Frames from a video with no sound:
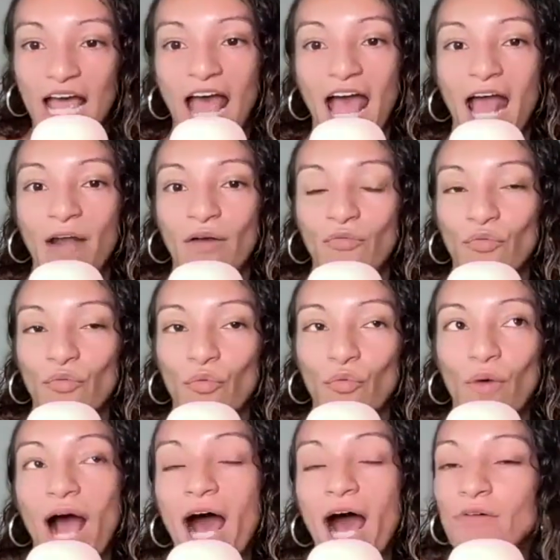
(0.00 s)
And
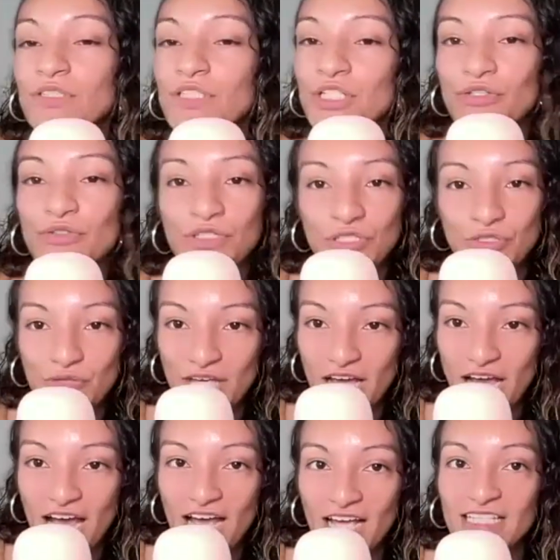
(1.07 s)
how do you do
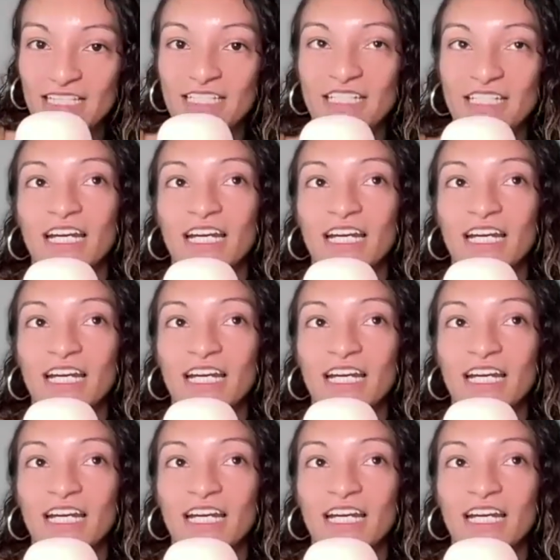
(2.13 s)
that?